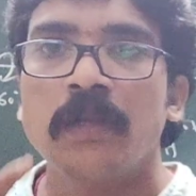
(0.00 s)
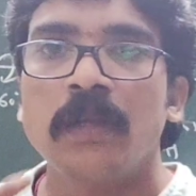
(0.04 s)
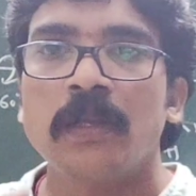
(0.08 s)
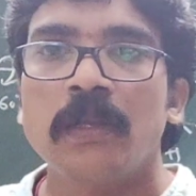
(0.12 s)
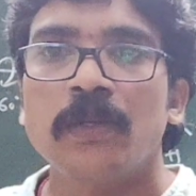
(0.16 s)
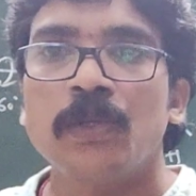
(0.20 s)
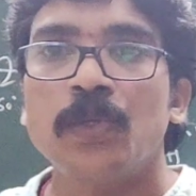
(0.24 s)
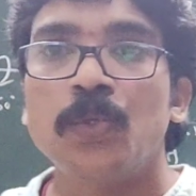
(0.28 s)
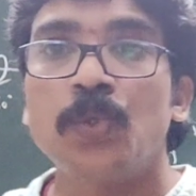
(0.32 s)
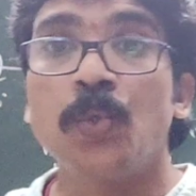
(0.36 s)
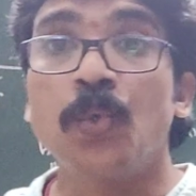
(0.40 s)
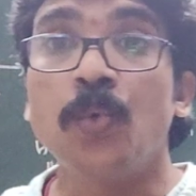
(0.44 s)

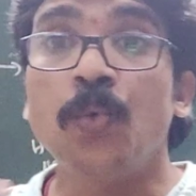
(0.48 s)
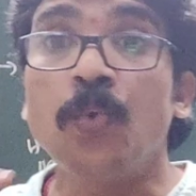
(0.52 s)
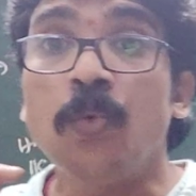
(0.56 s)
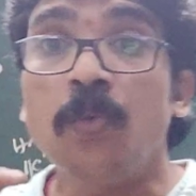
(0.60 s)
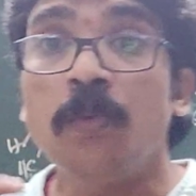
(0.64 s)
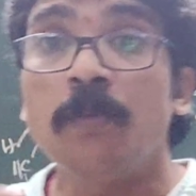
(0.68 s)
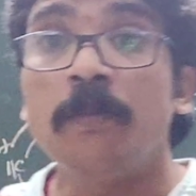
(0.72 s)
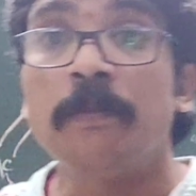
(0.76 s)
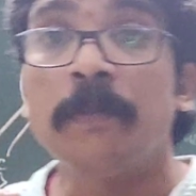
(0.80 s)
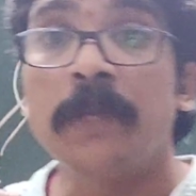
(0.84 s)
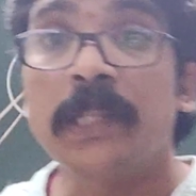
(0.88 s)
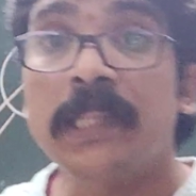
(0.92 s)
Two
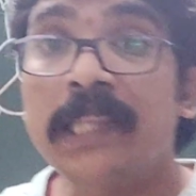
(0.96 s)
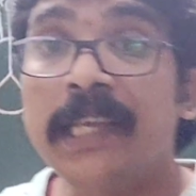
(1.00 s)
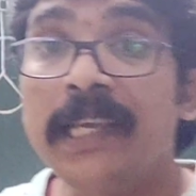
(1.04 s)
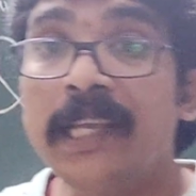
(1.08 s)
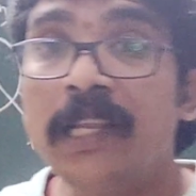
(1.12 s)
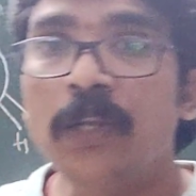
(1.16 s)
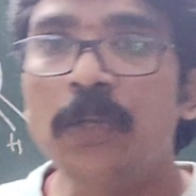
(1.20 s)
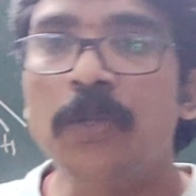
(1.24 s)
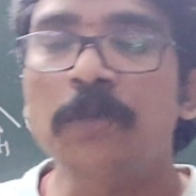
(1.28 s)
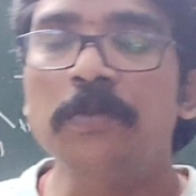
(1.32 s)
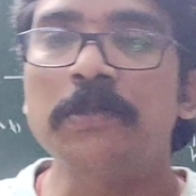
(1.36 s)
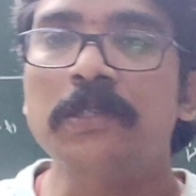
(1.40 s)
methyl
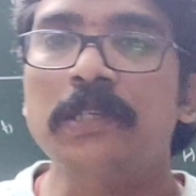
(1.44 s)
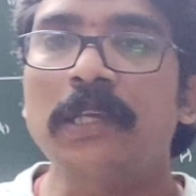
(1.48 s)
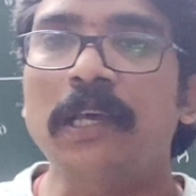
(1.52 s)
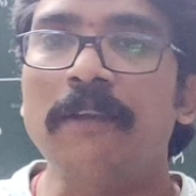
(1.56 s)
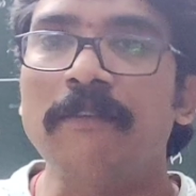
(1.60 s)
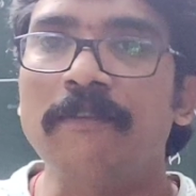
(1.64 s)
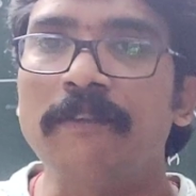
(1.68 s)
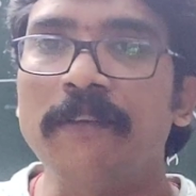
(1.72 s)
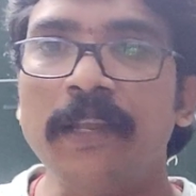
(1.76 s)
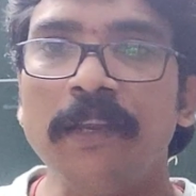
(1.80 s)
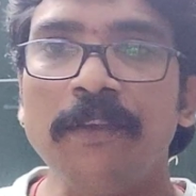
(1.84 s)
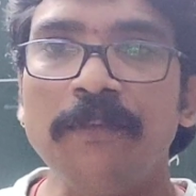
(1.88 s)
groups are
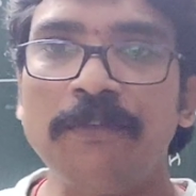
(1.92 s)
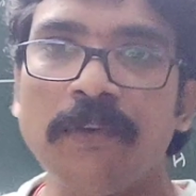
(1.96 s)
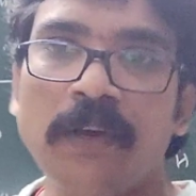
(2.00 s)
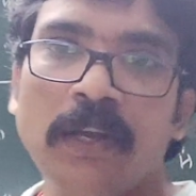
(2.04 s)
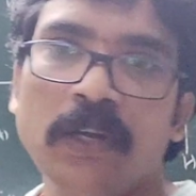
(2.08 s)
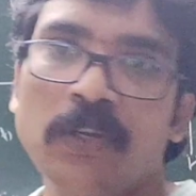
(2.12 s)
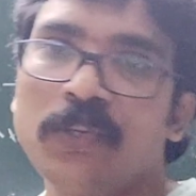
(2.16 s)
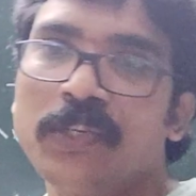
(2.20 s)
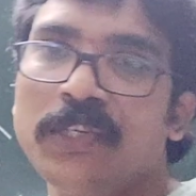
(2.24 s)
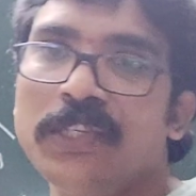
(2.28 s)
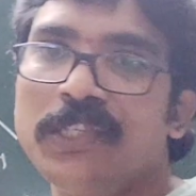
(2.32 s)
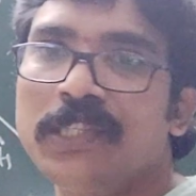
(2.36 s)
very far to
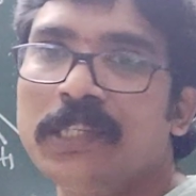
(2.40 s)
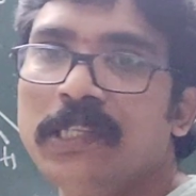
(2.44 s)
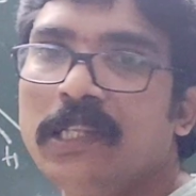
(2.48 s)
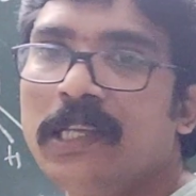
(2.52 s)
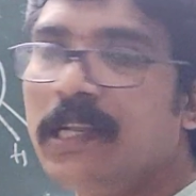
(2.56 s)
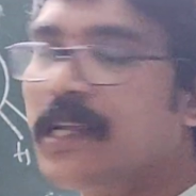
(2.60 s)
each other.